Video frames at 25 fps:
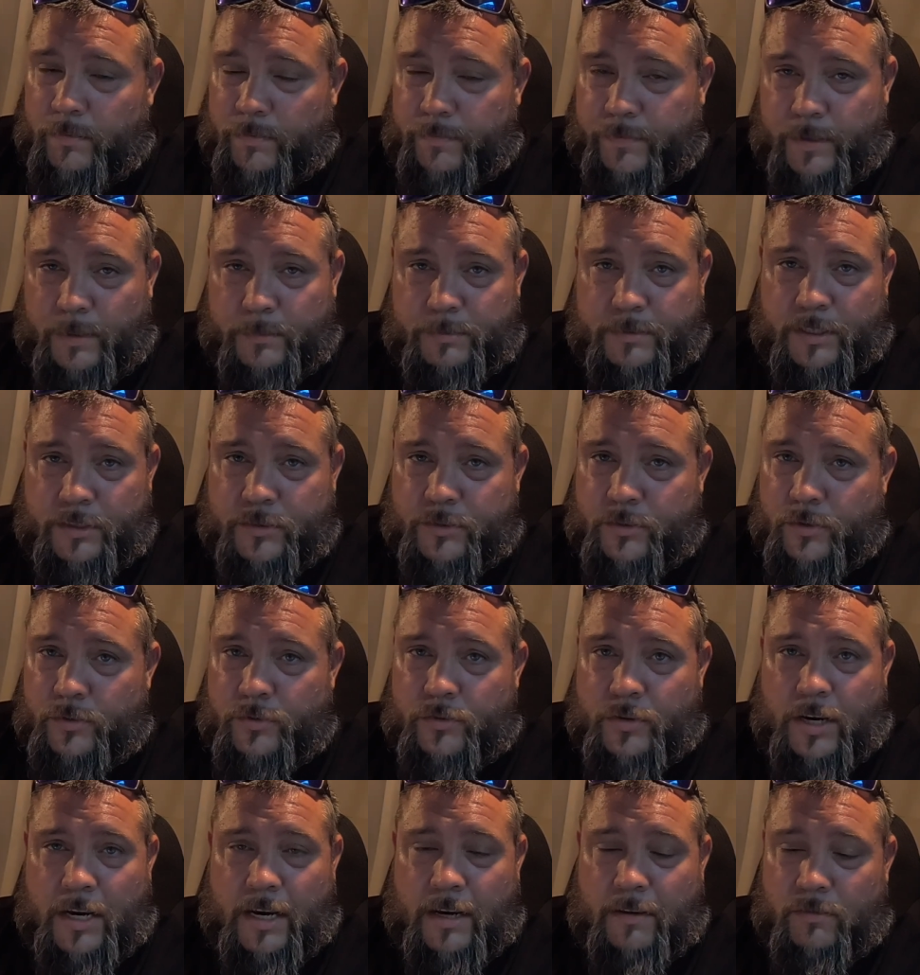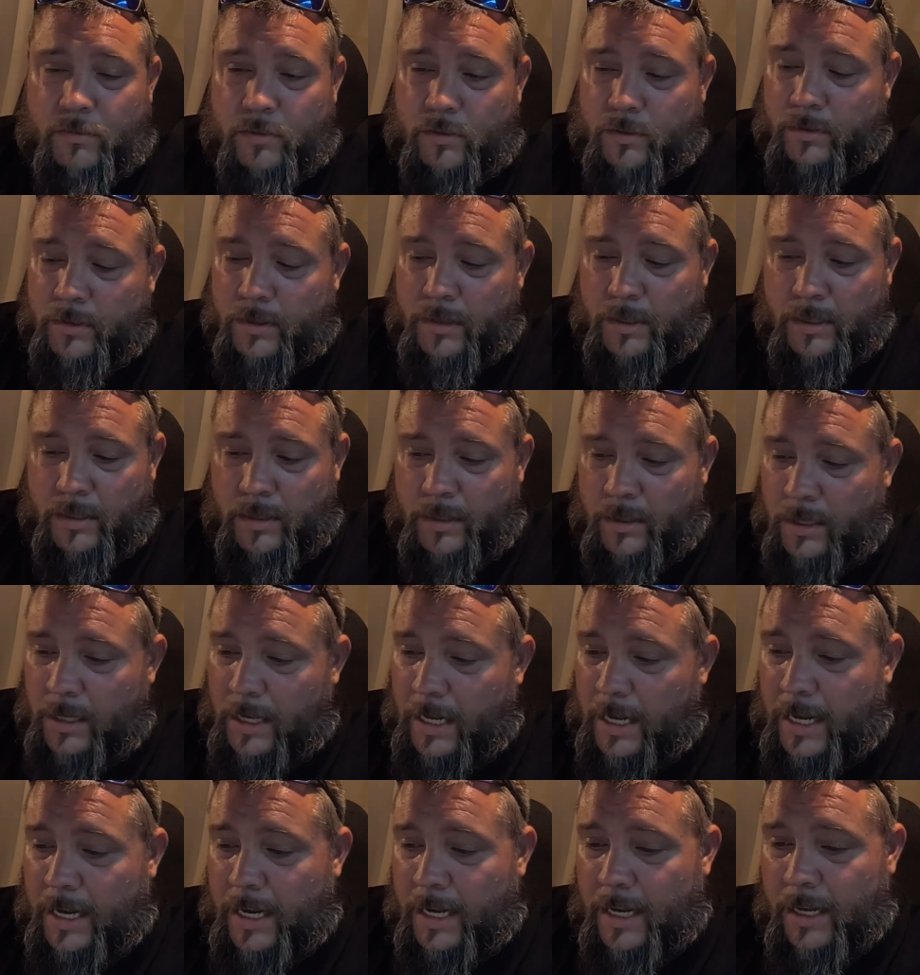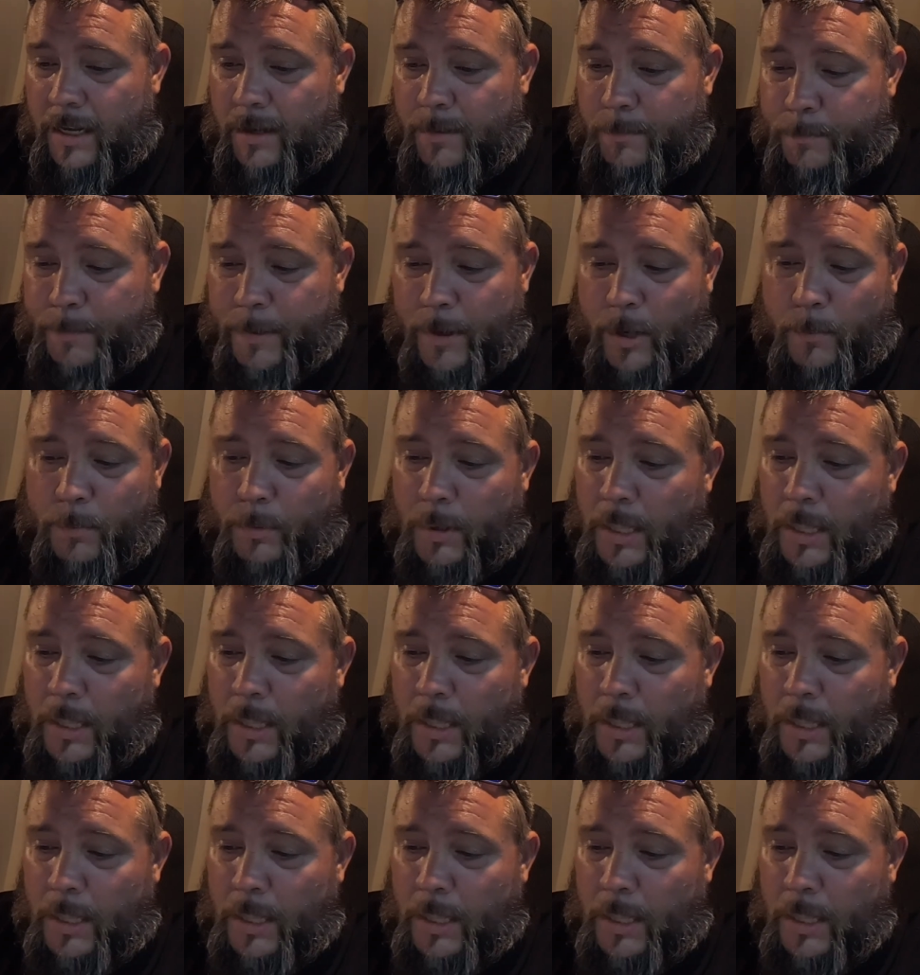Phillips head screwdriver, pair of